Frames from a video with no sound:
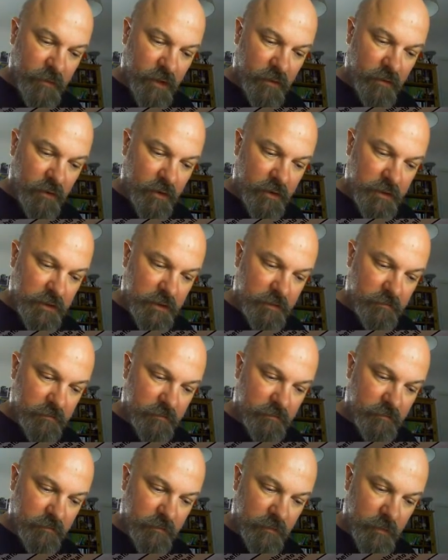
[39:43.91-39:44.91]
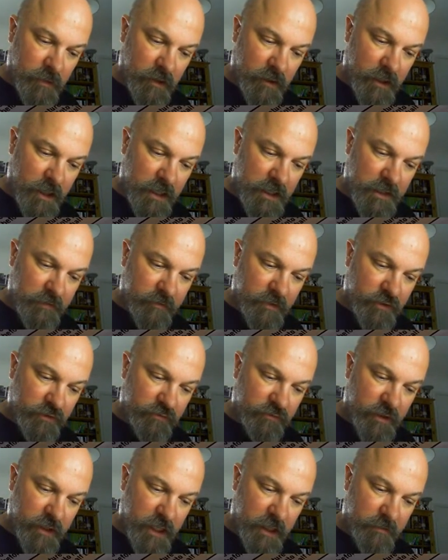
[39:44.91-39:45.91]
We've got some edge of a
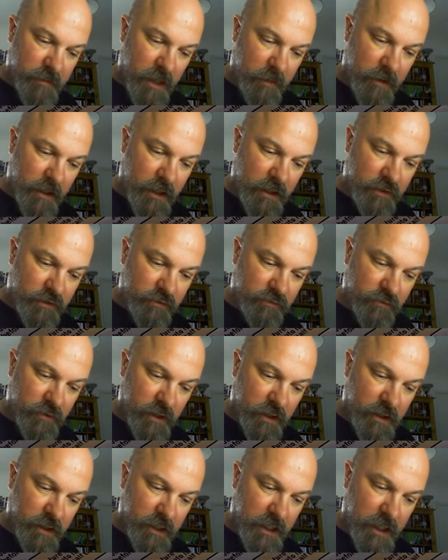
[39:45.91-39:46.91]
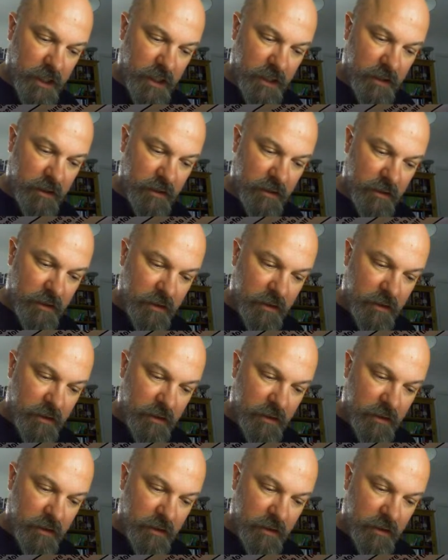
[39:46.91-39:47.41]
tree, maybe a trunk here,